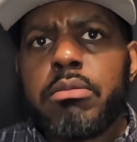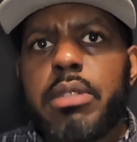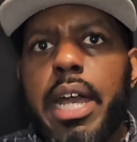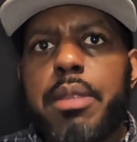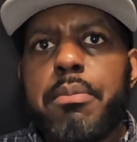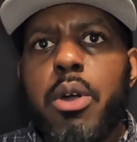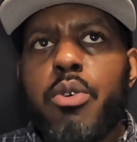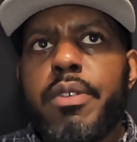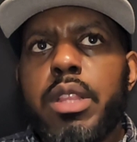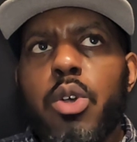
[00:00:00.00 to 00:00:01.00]
and
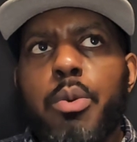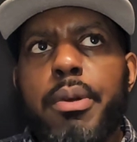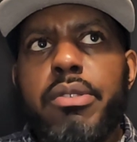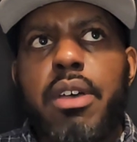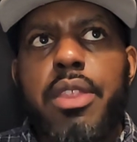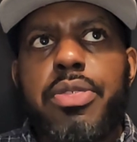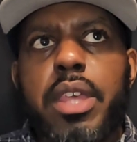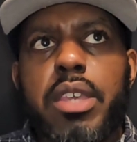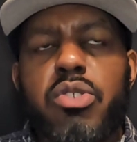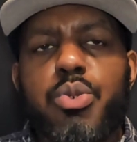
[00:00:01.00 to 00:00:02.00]
Melvin Lopez, I
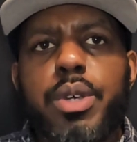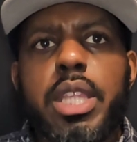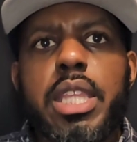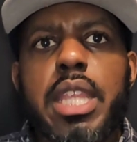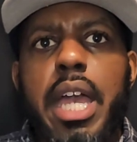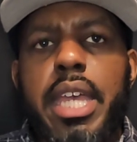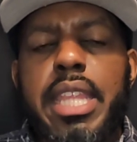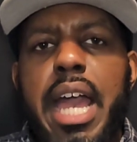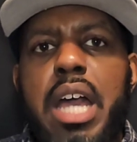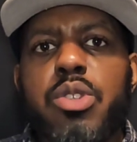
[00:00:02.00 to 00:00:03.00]
think, is 29
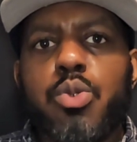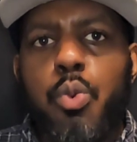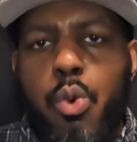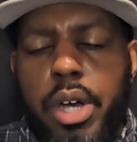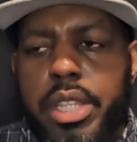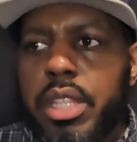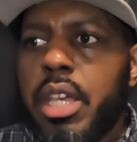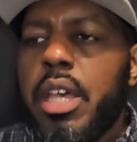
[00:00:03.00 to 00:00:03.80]
and 1.